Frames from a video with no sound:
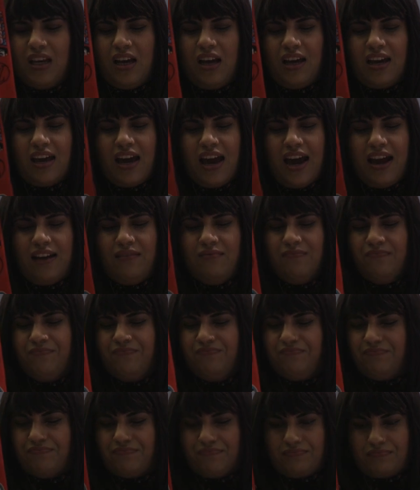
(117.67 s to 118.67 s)
Again,
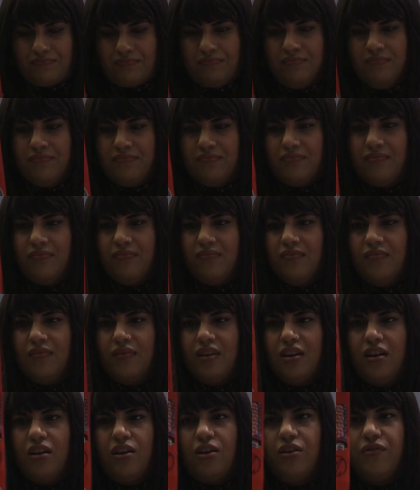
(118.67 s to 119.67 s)

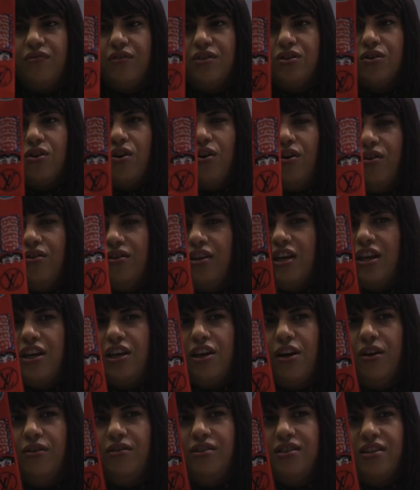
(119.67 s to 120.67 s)
Louis Vuitton
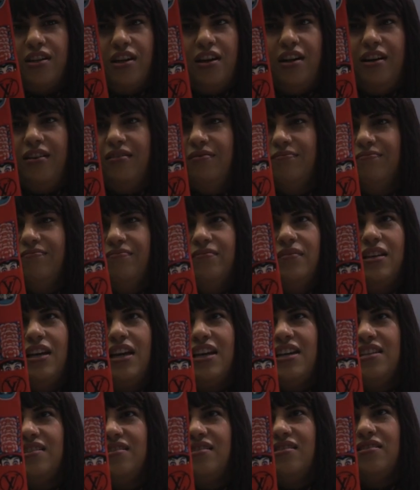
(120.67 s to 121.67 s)
Kyoto
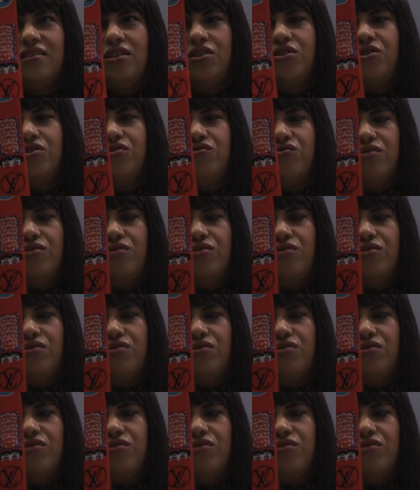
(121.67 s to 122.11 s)
is such a